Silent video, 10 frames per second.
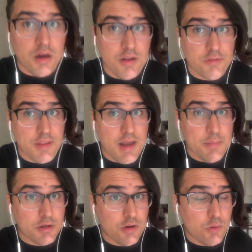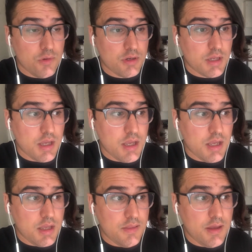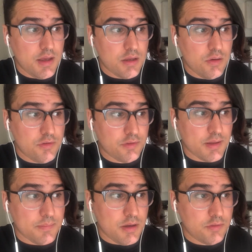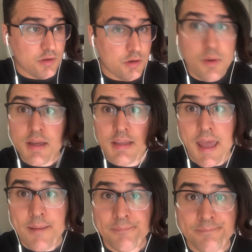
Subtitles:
So then I'm going to go to work and then go to sleep. So, yeah.